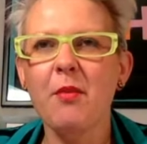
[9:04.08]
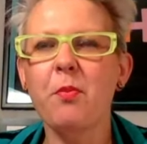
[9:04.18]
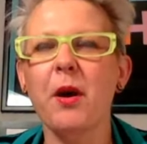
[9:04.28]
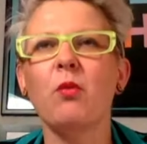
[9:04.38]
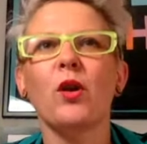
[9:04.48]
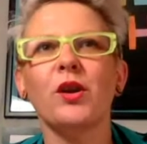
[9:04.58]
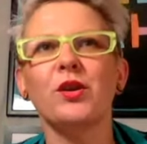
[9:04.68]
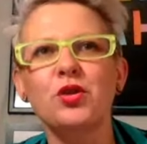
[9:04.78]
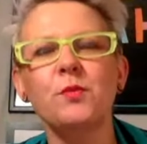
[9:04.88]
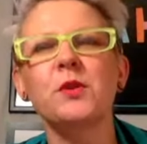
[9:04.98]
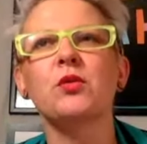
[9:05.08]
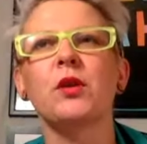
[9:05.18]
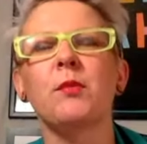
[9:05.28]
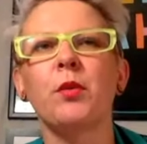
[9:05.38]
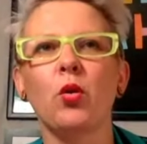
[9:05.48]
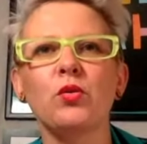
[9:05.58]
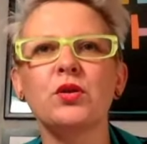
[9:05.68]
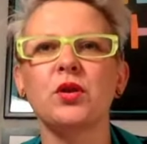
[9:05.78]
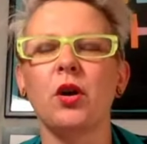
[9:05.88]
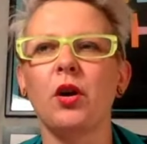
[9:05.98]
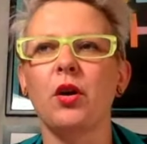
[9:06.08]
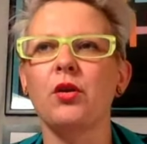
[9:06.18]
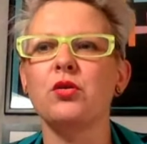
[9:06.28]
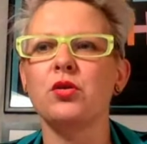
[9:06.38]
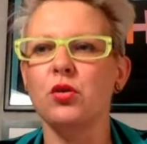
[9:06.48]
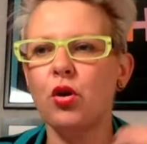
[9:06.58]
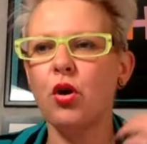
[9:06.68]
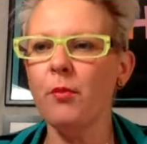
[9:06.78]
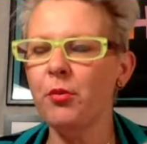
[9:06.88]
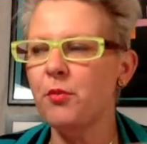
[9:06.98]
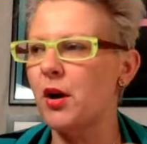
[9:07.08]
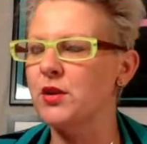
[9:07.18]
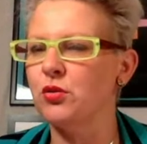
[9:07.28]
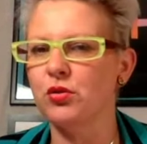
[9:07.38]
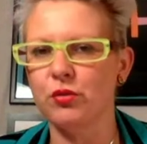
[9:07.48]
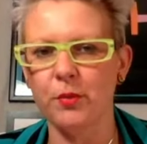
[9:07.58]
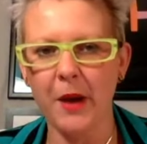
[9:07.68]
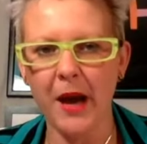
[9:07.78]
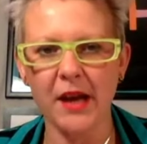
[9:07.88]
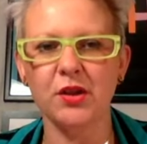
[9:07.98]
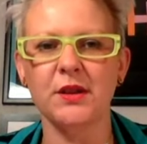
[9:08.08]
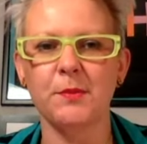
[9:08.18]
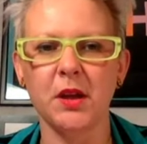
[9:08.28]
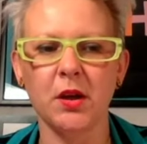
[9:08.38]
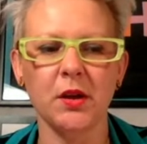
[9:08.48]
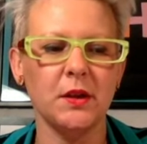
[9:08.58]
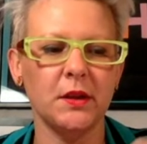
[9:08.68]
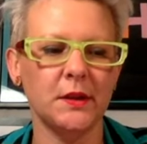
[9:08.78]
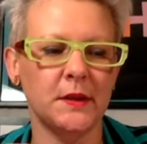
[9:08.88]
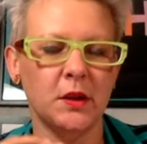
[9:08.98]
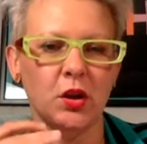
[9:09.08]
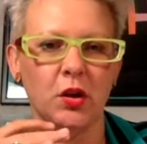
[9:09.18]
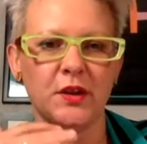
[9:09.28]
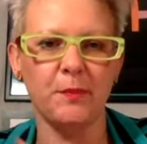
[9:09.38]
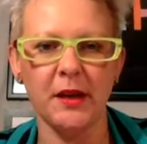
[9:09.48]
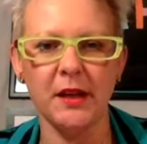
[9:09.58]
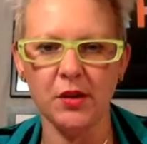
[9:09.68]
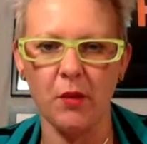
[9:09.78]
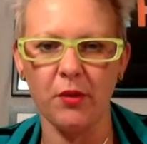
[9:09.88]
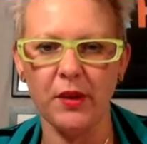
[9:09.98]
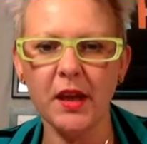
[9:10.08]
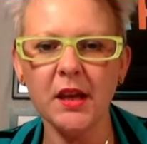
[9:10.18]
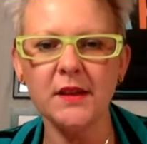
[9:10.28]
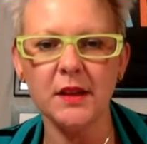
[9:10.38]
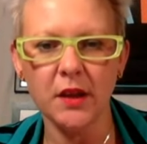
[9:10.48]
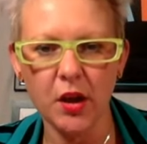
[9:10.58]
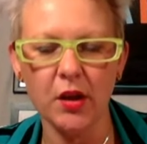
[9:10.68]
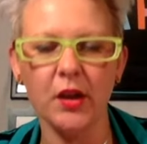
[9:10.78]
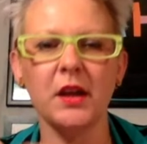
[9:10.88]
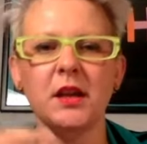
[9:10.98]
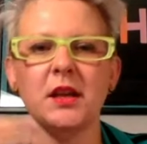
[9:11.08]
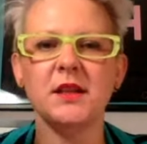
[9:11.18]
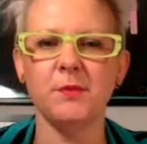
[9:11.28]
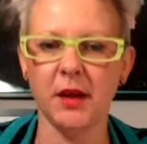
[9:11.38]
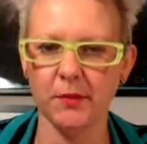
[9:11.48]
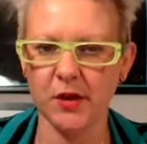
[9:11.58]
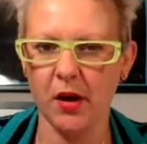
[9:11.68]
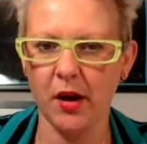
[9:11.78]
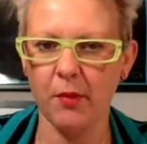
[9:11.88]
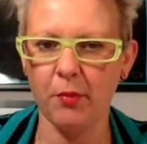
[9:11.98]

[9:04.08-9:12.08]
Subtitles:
But what you should be doing, but also you compromise your true passions because, you know, spending time with the kids in the earlier years becomes a higher